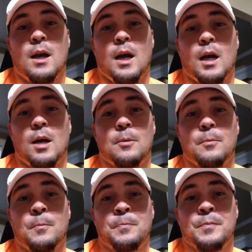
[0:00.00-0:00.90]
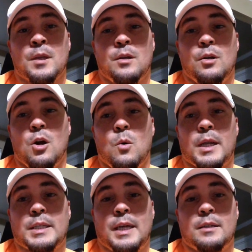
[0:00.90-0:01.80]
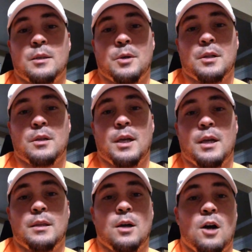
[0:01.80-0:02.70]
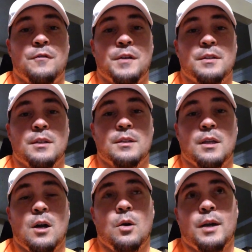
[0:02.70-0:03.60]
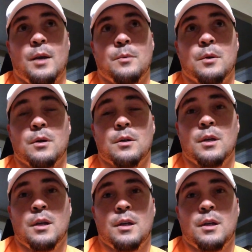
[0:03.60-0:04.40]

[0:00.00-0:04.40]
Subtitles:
You don't want to take someone in the office and say, oh, okay, well,